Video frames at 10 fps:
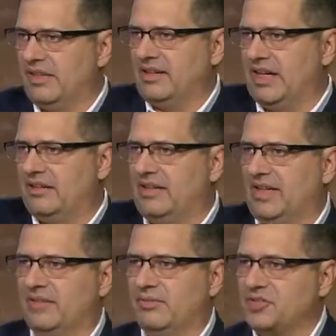
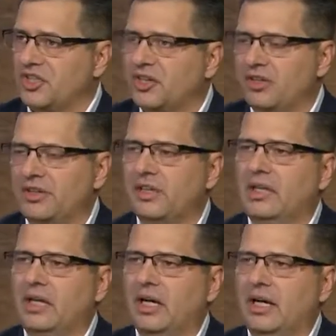add return,
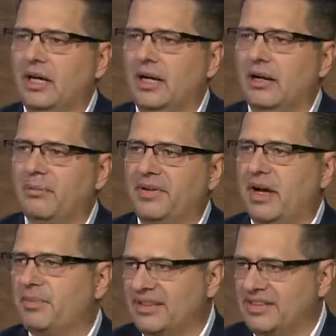but
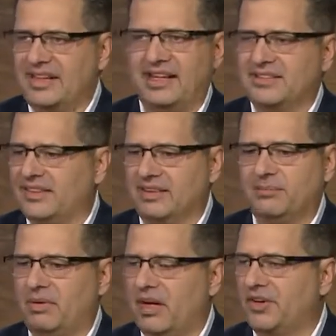not be a dead asset like
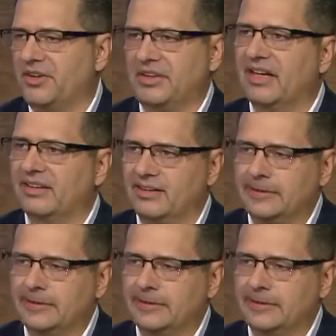a bond earning nothing.